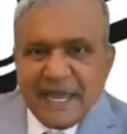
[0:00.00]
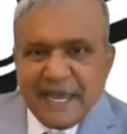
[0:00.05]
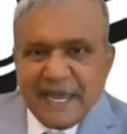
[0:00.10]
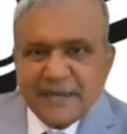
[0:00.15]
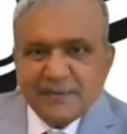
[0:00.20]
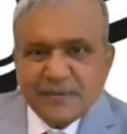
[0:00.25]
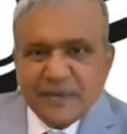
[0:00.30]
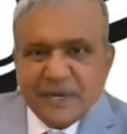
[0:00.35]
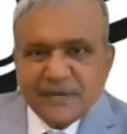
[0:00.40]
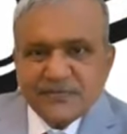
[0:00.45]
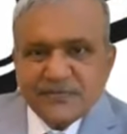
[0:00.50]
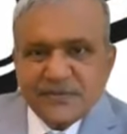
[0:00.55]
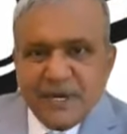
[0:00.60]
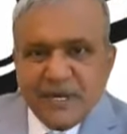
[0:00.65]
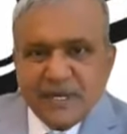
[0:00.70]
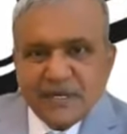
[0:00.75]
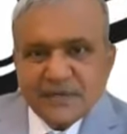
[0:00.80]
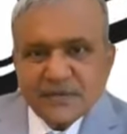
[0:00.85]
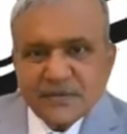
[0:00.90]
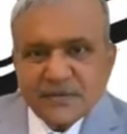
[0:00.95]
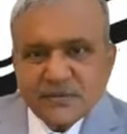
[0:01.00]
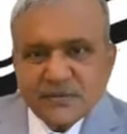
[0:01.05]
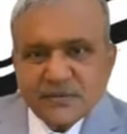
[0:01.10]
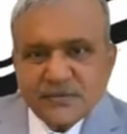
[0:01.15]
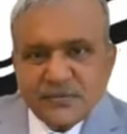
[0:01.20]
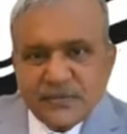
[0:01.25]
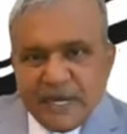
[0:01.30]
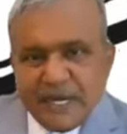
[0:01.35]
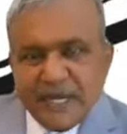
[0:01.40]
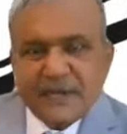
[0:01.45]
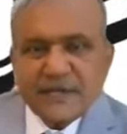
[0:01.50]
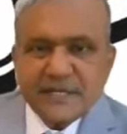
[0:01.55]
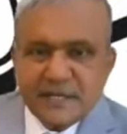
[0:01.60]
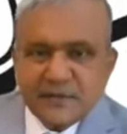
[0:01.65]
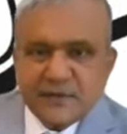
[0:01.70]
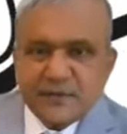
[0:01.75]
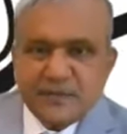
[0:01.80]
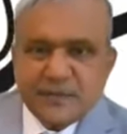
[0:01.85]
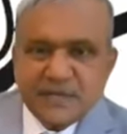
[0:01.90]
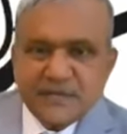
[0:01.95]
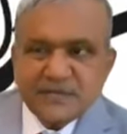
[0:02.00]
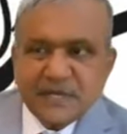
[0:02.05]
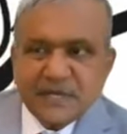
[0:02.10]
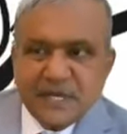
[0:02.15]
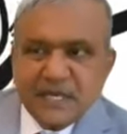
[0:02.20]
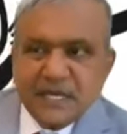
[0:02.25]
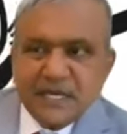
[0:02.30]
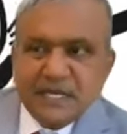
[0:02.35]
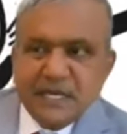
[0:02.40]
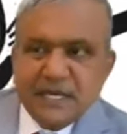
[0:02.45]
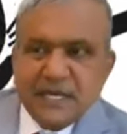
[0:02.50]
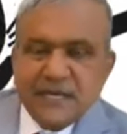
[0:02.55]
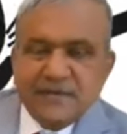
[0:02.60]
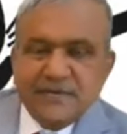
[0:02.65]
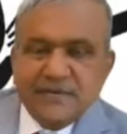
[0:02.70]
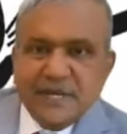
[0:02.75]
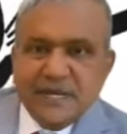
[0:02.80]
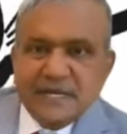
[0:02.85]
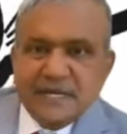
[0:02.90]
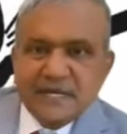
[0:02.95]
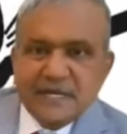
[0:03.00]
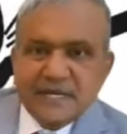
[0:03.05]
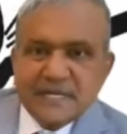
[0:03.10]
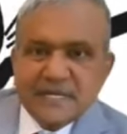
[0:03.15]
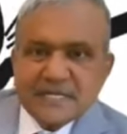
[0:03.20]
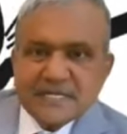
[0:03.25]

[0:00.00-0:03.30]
I pay for 500 rupees. He will